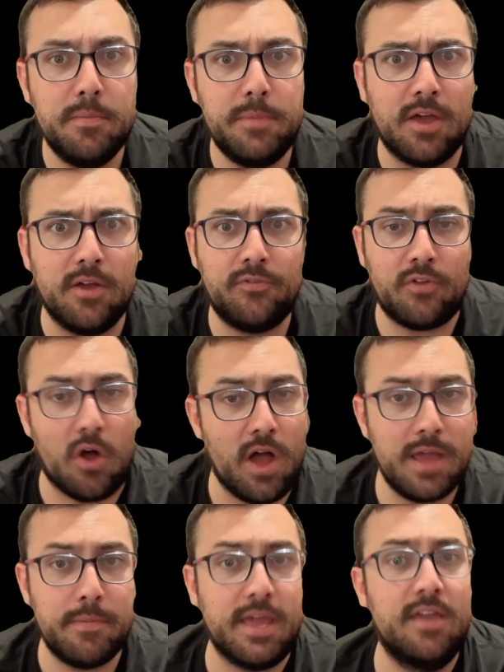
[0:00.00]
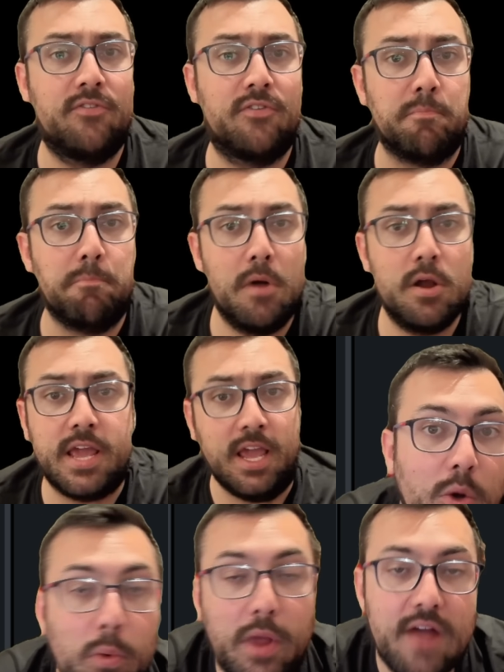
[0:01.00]
because time is money.
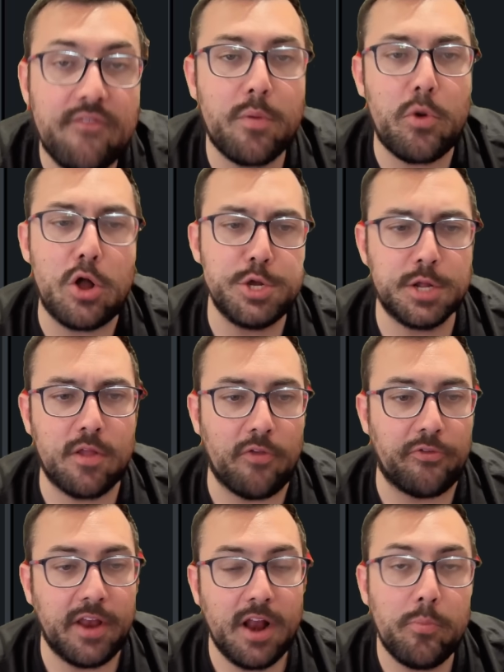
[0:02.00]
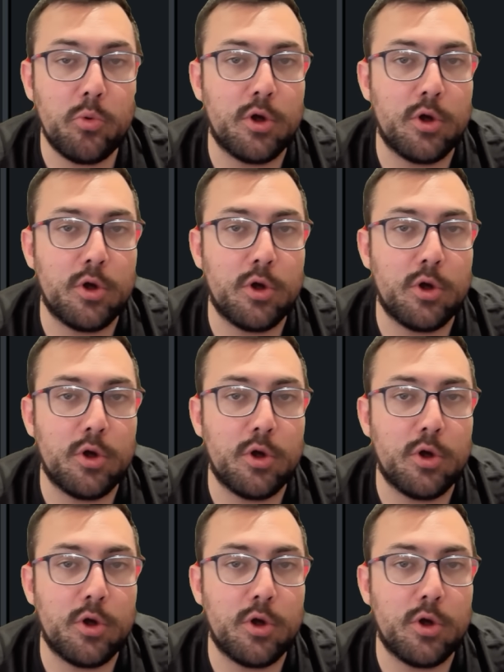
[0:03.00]
We have our project all set up.